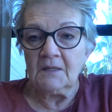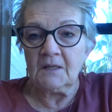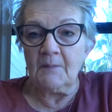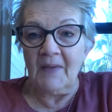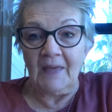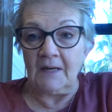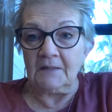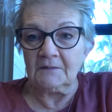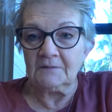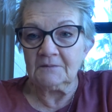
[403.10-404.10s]

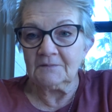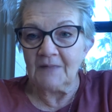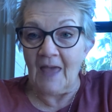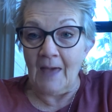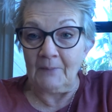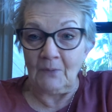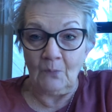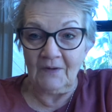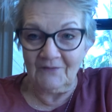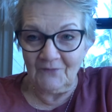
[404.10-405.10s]
cabin,
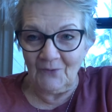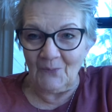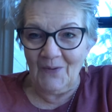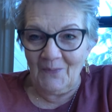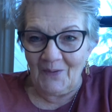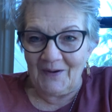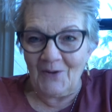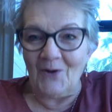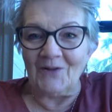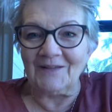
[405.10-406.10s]
whatever we want to
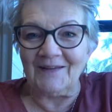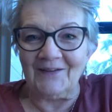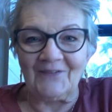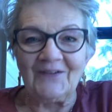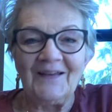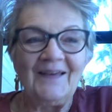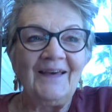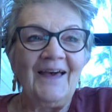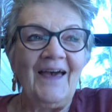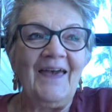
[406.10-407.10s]
call it here.
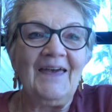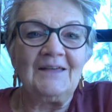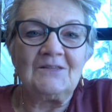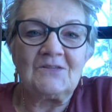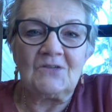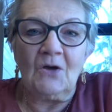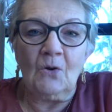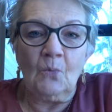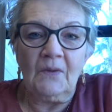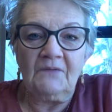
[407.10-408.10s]
And
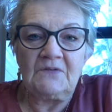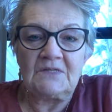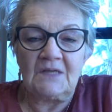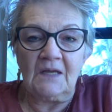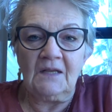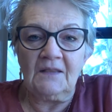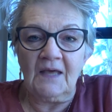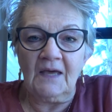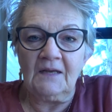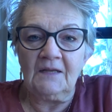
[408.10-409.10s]
so we've decided
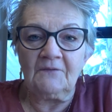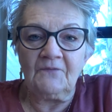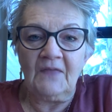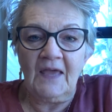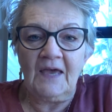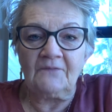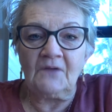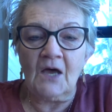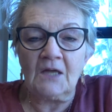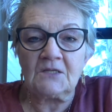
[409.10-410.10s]
that if they have
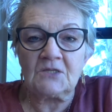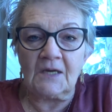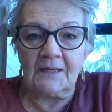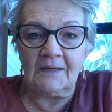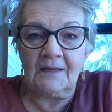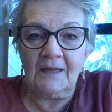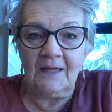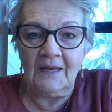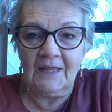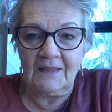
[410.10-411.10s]
not done
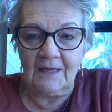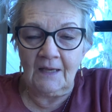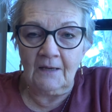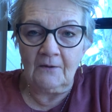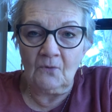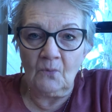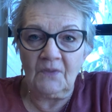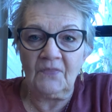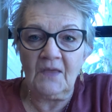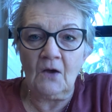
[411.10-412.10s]
anything
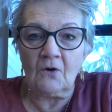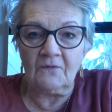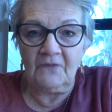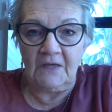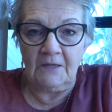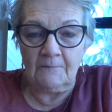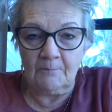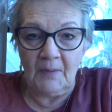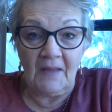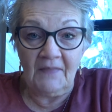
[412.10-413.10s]
with the RV
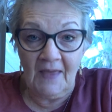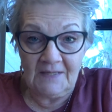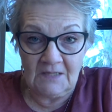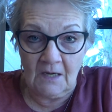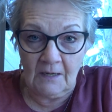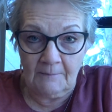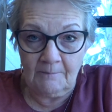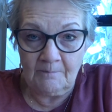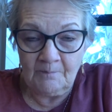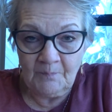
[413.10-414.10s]
by that time,